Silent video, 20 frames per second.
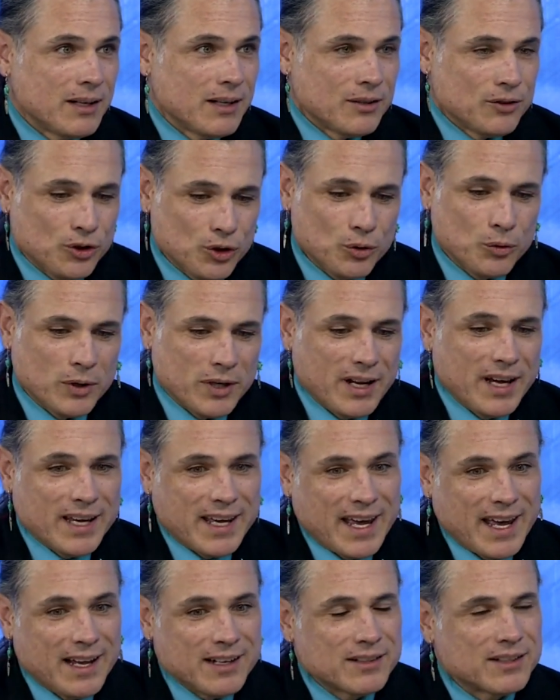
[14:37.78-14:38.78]
do what I
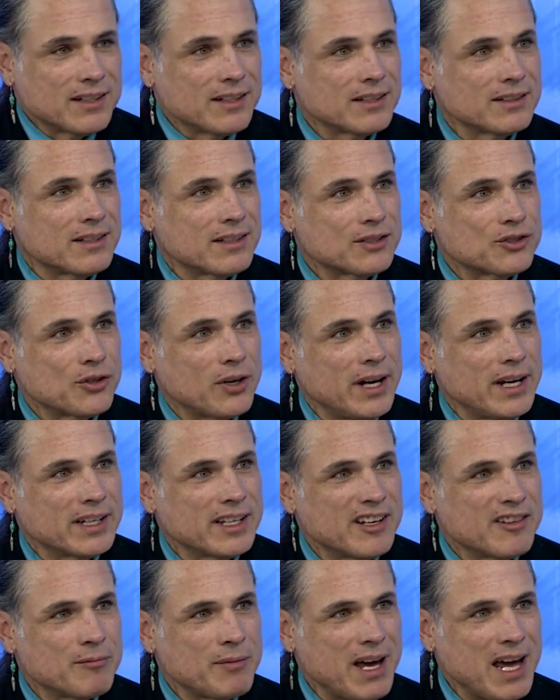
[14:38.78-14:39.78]
can to try and
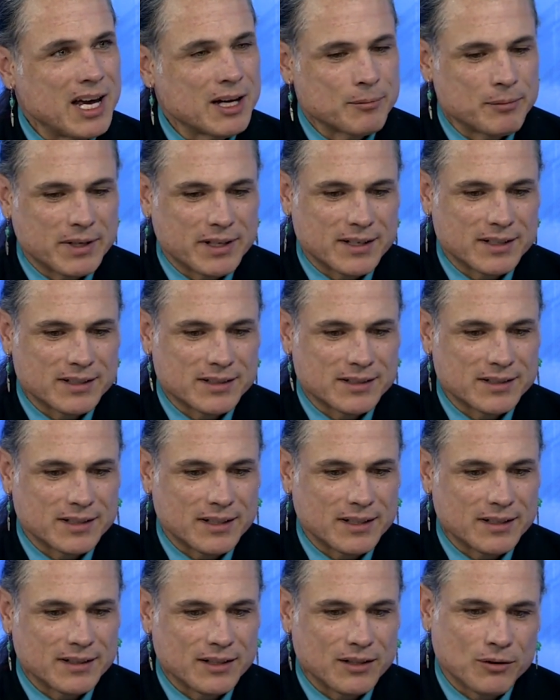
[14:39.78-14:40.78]
give back. Because
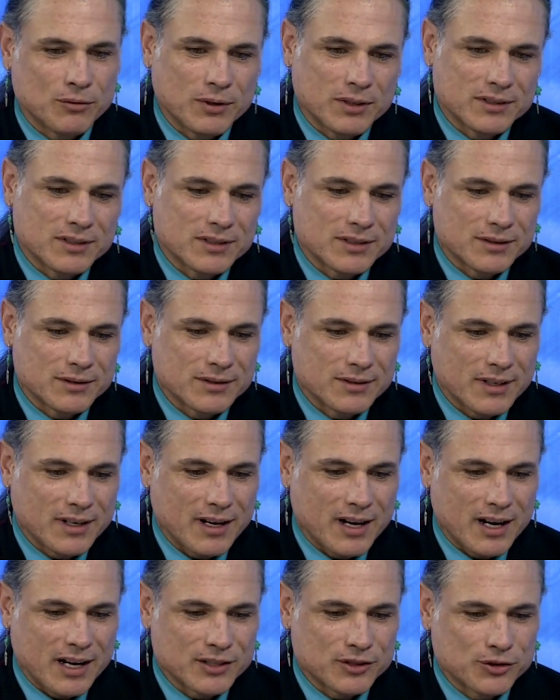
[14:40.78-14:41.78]
once
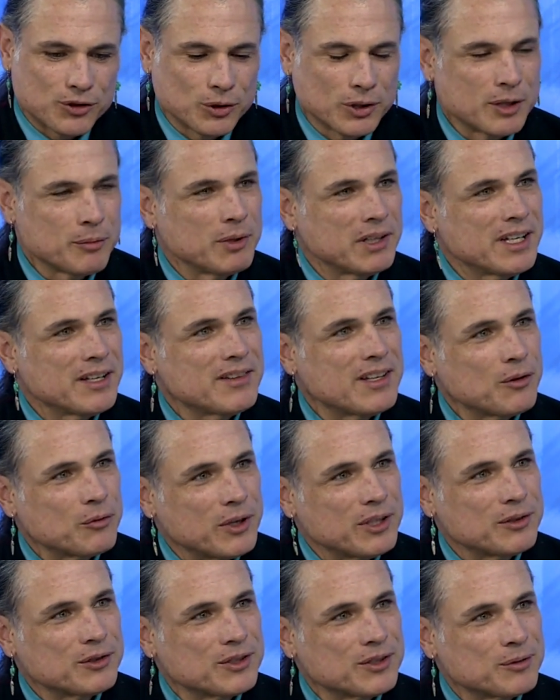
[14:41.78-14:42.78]
I truly believe that
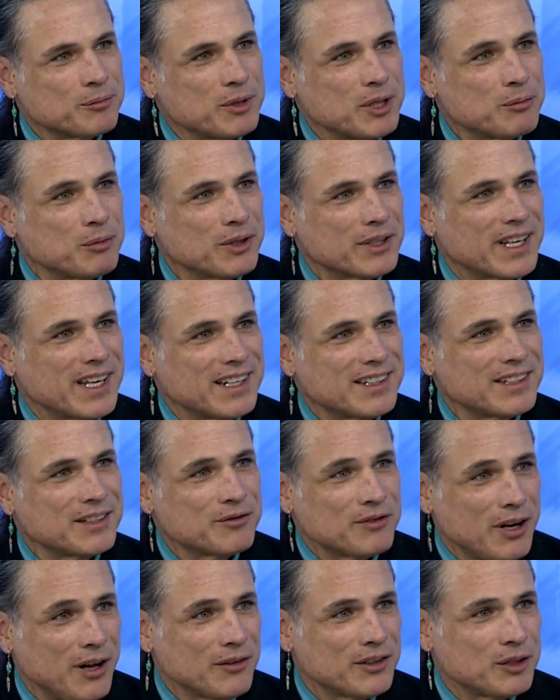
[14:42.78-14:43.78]
once people get
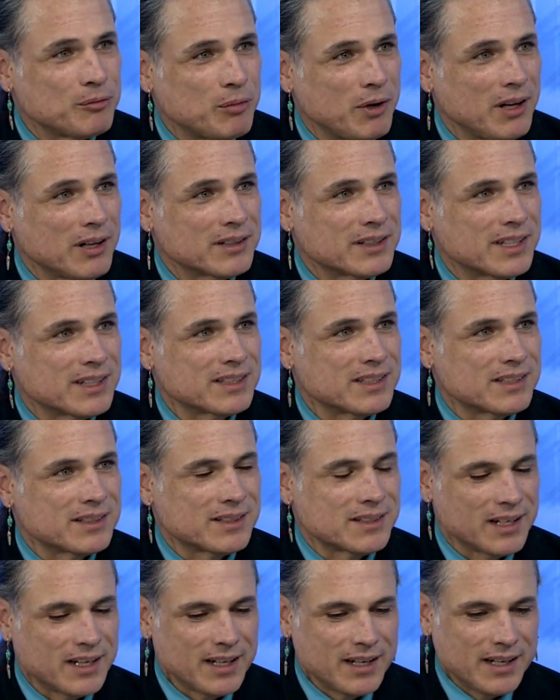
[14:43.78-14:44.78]
involved in
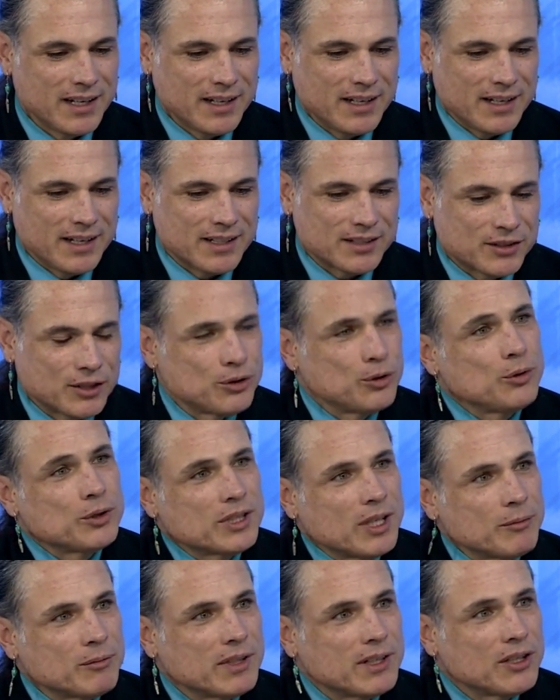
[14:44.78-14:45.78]
politics, is to do
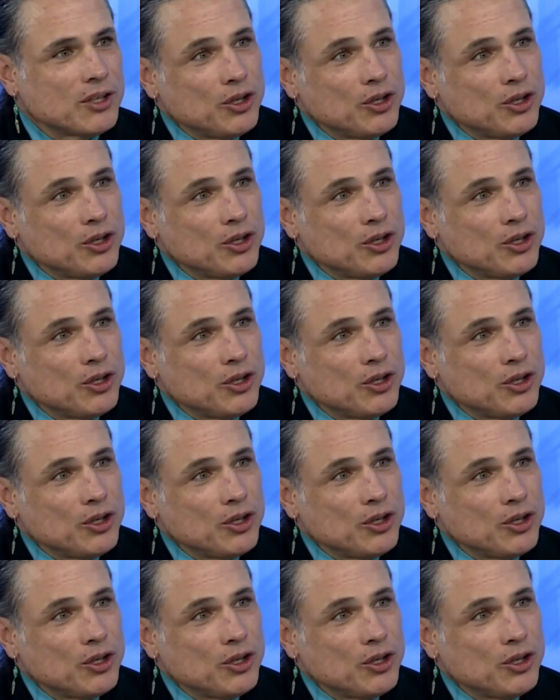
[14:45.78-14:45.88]
something